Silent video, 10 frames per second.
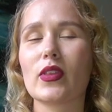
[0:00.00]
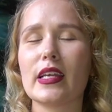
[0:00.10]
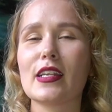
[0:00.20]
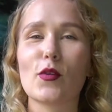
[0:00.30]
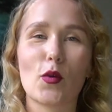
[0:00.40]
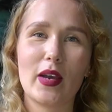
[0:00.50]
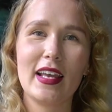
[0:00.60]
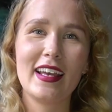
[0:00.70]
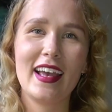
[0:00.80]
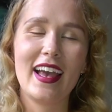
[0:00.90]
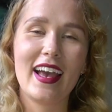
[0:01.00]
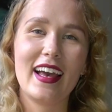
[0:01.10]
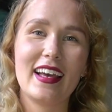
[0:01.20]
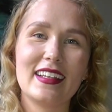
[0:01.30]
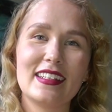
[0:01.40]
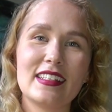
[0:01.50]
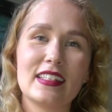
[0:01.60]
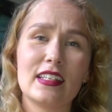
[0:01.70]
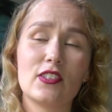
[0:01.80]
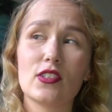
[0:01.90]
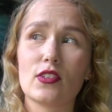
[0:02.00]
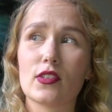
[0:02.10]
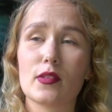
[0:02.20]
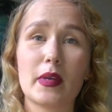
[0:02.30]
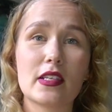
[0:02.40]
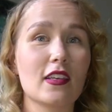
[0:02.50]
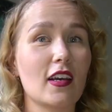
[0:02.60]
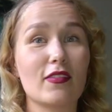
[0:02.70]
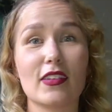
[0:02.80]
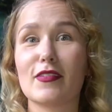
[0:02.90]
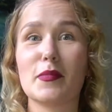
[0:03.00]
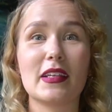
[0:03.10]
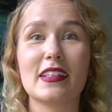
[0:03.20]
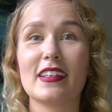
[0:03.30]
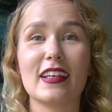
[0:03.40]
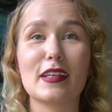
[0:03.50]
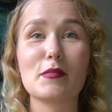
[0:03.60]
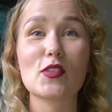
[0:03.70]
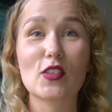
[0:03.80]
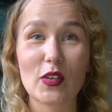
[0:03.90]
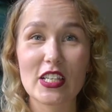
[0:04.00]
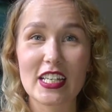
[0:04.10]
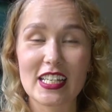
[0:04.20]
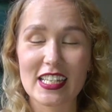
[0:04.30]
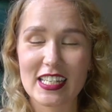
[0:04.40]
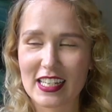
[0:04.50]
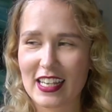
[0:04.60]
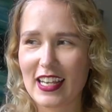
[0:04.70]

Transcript: in Norway, and it just looks amazing. I've never been, and I'm so excited.